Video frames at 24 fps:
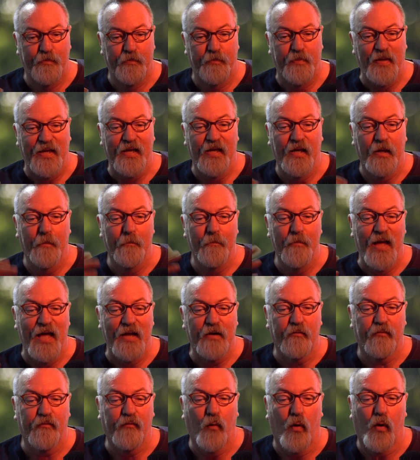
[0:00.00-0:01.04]
being a
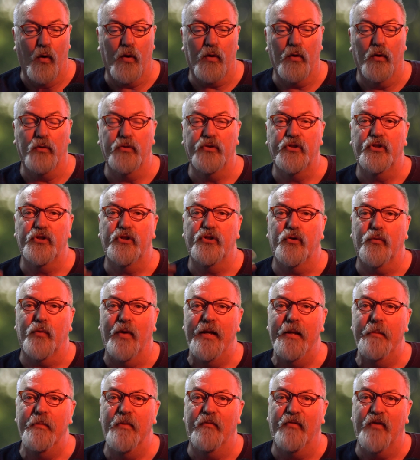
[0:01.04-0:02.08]
metaphorical
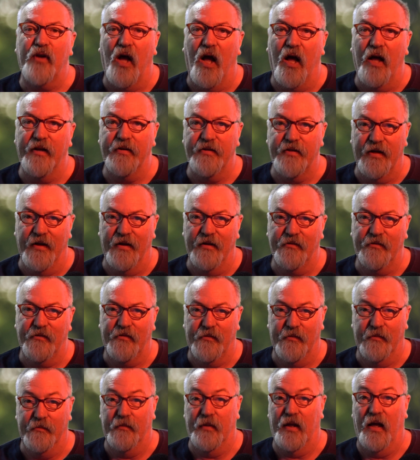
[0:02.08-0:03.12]
stream of
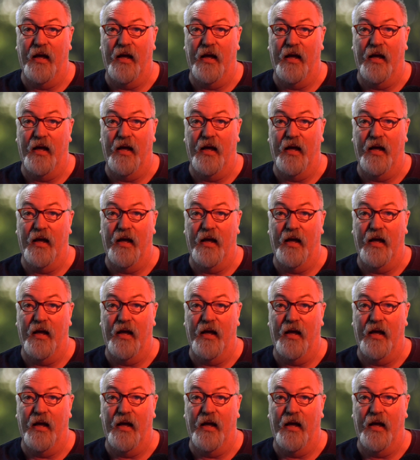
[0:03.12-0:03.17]
contents,